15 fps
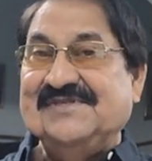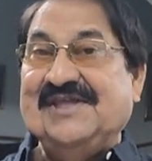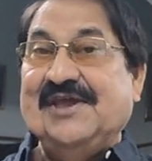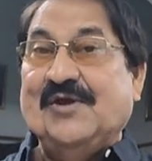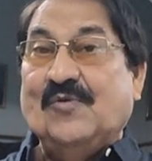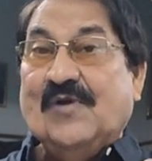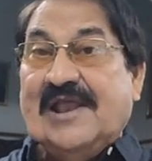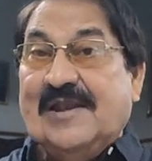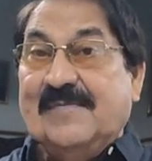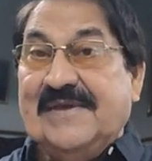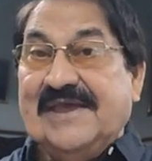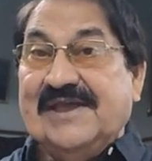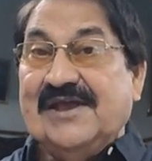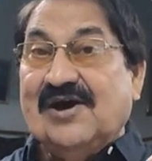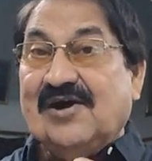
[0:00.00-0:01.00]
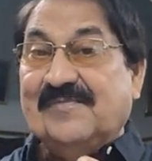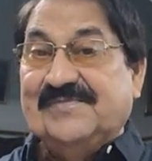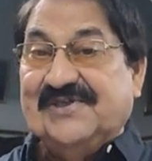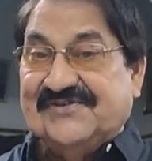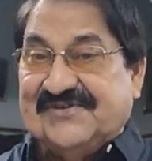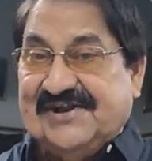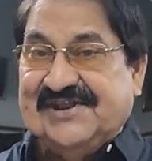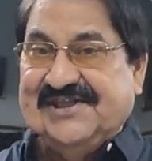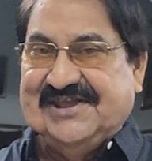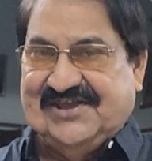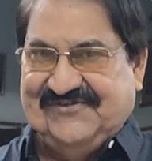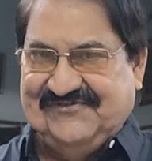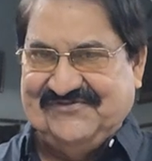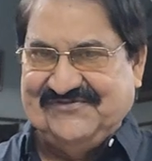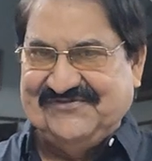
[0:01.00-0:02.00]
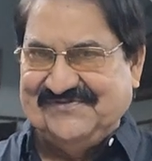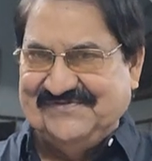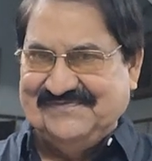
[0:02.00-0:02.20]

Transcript: the well-being of the citizens.